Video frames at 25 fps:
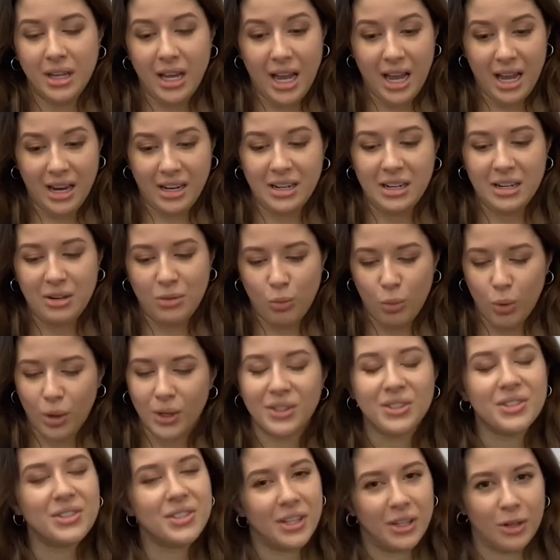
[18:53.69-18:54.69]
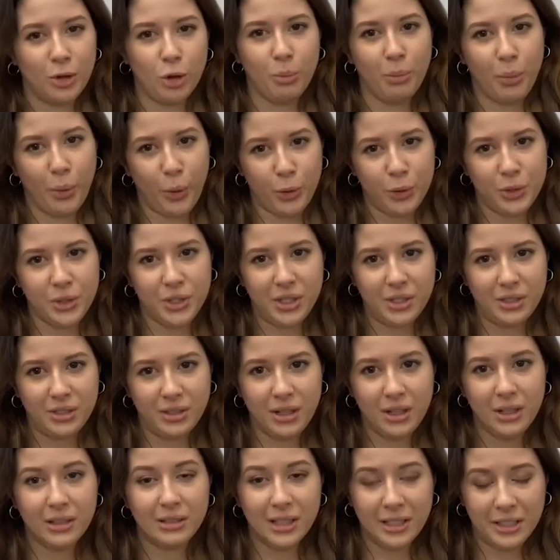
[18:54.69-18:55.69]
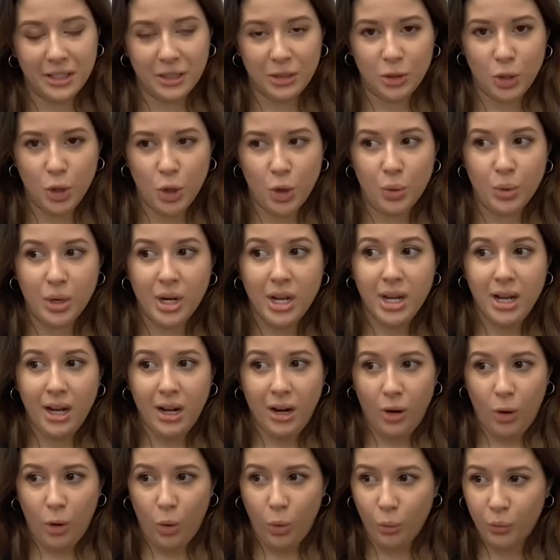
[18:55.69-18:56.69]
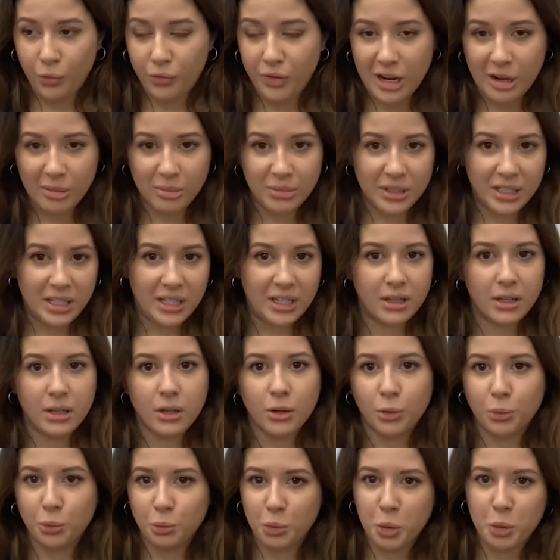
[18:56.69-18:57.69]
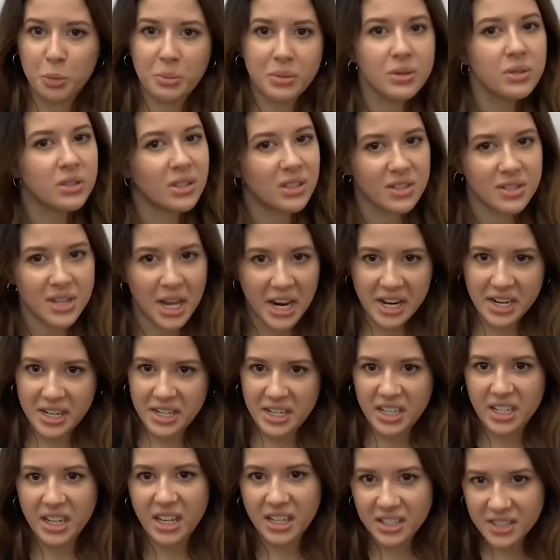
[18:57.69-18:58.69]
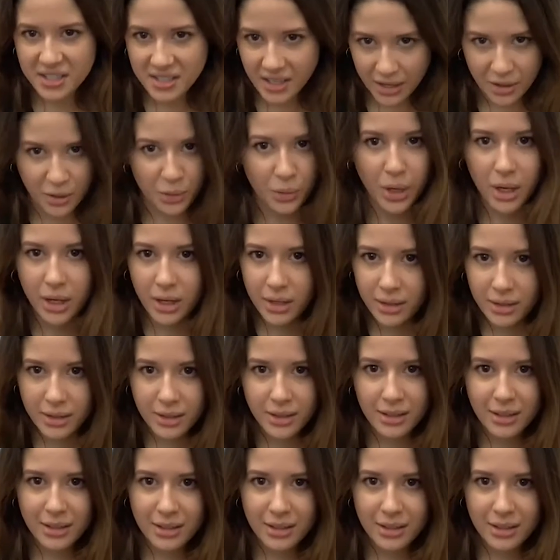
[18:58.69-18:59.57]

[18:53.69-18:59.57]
any one single person, let alone a whole family, group, society, etc.